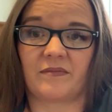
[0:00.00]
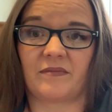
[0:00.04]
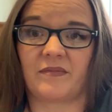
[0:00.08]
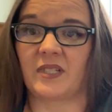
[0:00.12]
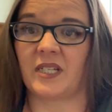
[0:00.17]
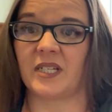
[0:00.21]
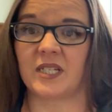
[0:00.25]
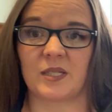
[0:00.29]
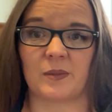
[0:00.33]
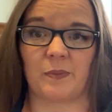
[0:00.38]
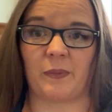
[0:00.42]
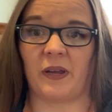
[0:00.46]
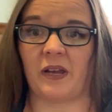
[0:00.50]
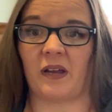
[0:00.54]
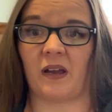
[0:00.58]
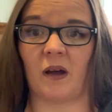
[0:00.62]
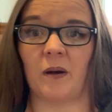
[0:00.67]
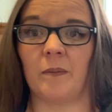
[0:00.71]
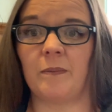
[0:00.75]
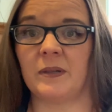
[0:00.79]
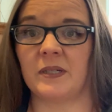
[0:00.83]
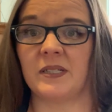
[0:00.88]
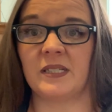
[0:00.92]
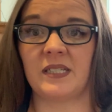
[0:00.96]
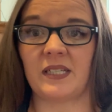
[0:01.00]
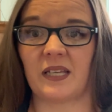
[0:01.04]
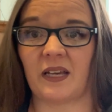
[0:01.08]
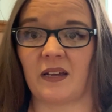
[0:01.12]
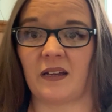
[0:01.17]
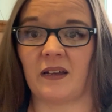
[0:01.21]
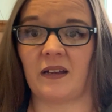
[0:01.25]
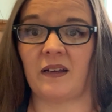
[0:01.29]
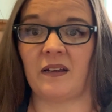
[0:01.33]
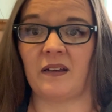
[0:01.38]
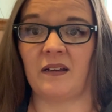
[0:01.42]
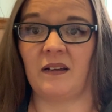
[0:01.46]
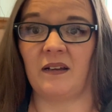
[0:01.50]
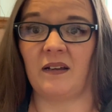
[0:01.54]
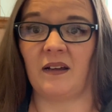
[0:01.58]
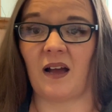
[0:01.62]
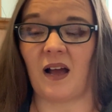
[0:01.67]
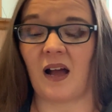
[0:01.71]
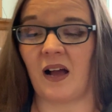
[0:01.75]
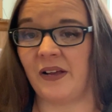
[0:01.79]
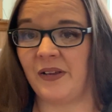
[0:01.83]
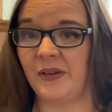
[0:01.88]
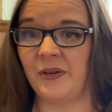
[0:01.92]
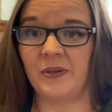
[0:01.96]
to speak up and say,
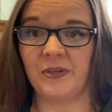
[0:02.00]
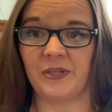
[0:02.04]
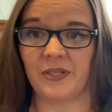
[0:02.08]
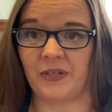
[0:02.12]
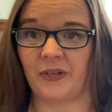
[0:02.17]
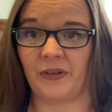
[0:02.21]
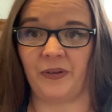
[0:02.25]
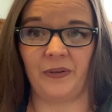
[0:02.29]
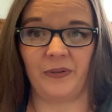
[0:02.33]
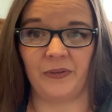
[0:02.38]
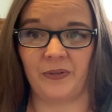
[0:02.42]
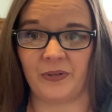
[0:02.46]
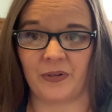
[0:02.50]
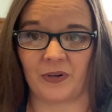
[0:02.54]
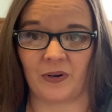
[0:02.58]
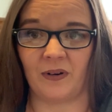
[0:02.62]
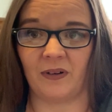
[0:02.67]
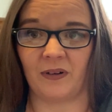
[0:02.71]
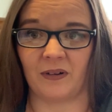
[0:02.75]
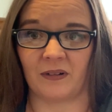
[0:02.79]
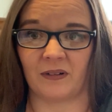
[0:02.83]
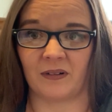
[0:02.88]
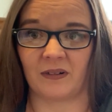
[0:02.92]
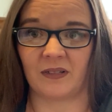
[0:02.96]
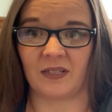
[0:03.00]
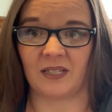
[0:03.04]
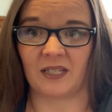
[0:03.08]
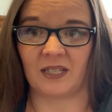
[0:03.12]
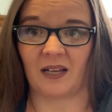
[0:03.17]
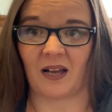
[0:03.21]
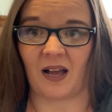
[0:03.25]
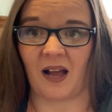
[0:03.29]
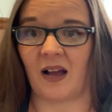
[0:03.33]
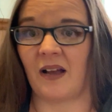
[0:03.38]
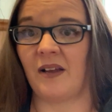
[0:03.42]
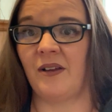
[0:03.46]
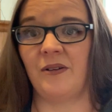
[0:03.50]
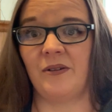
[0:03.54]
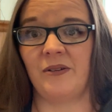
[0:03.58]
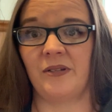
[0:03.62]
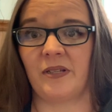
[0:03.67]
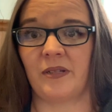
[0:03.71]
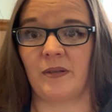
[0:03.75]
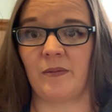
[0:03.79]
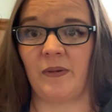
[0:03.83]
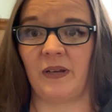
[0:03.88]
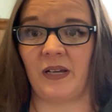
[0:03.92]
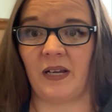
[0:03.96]
I used to use drugs. I used
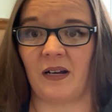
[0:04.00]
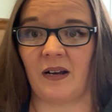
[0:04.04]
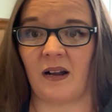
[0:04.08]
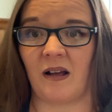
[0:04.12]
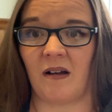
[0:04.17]
to be an